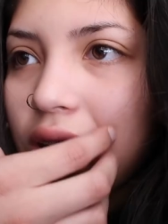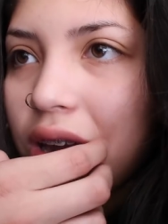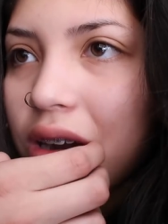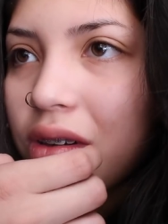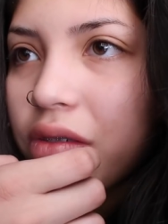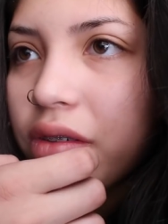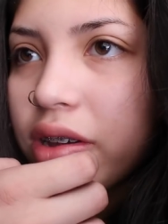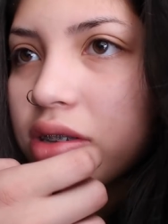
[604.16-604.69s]

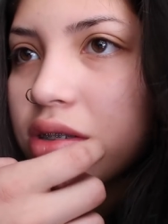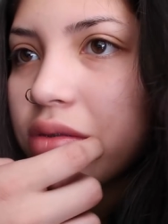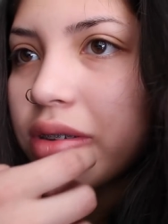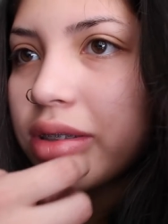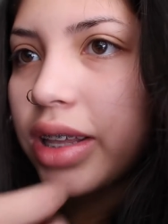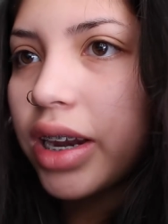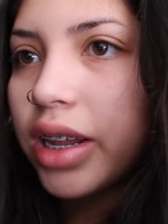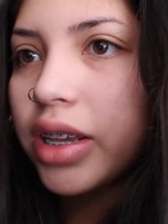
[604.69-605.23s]
don't know if you guys know
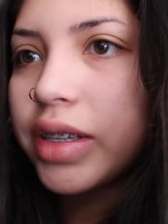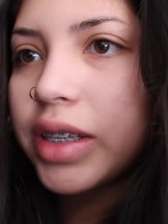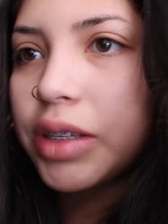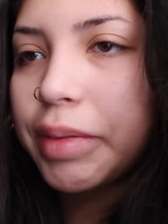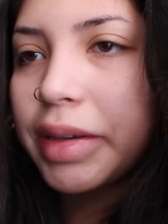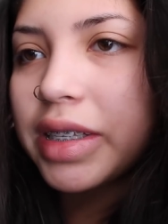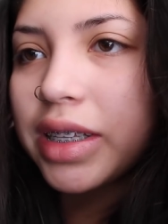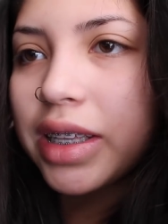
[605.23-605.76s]
what that is. It's
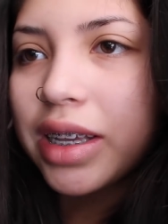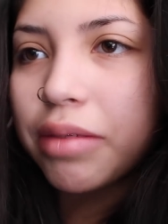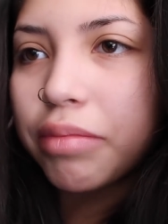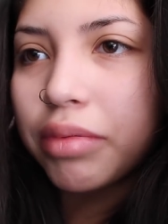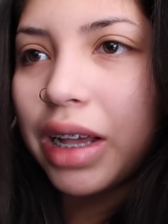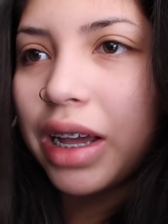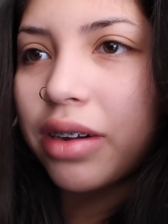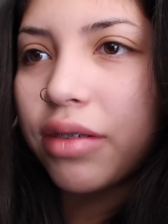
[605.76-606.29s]
basically like a
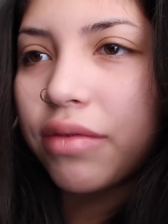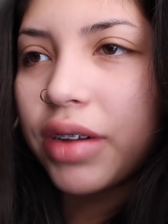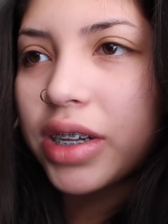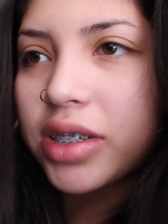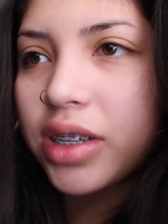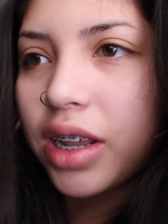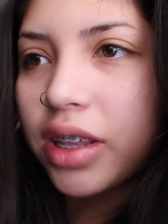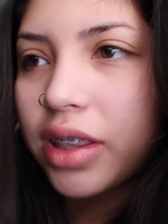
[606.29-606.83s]
bladder
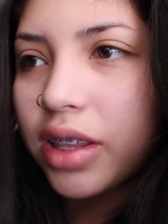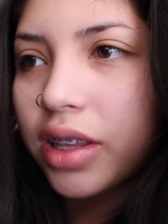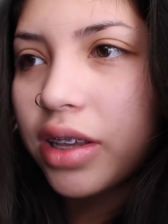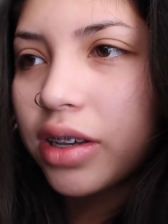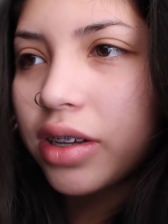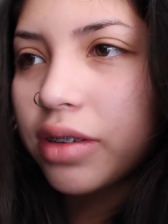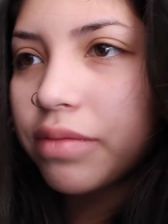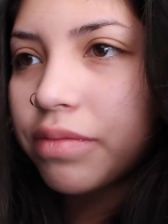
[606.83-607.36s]
infection, I think.
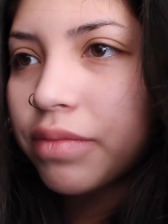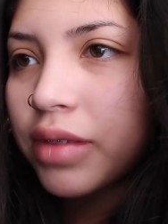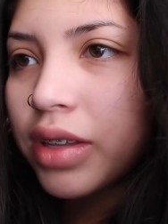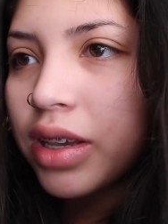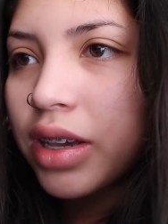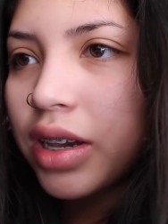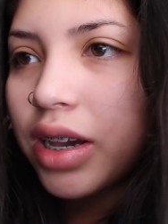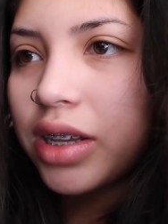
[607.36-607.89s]

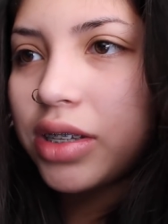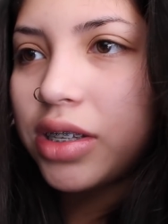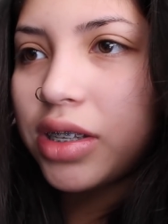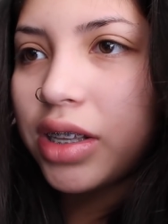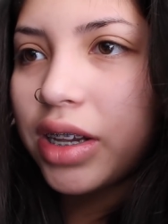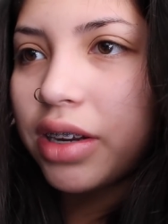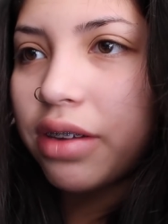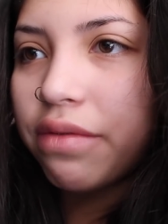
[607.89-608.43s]
It's just
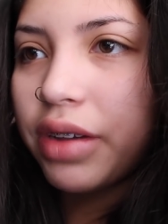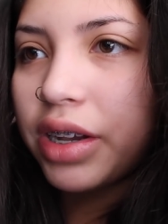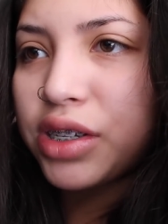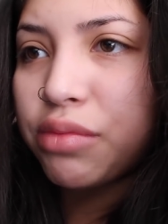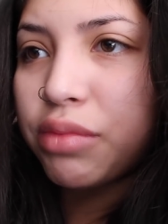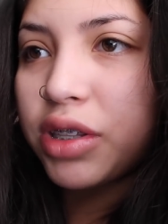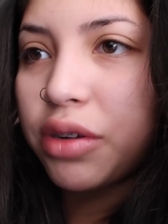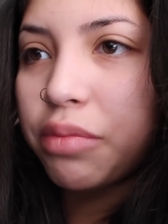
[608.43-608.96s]
like an
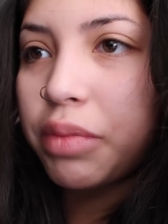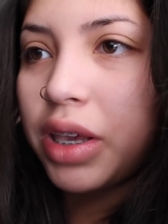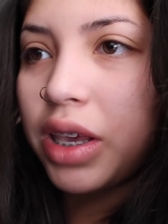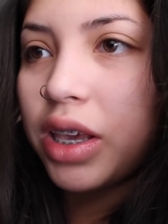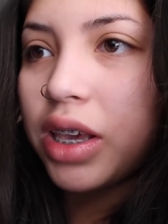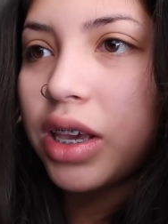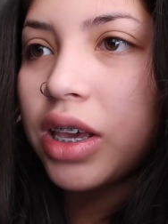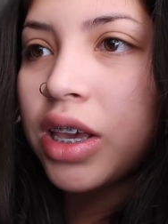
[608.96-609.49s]
infection with your
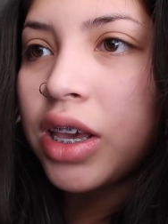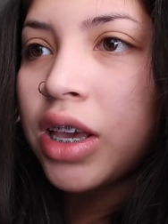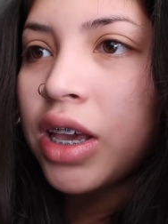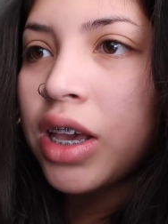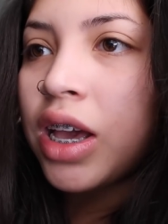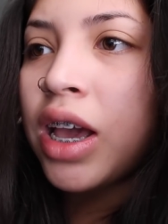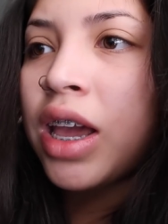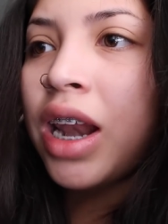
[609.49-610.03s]
pee.
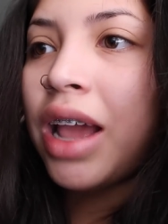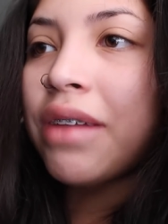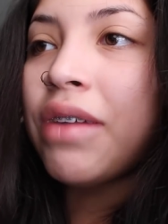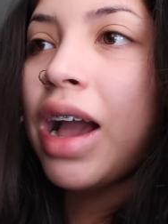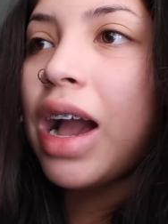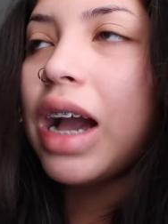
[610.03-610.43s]
And I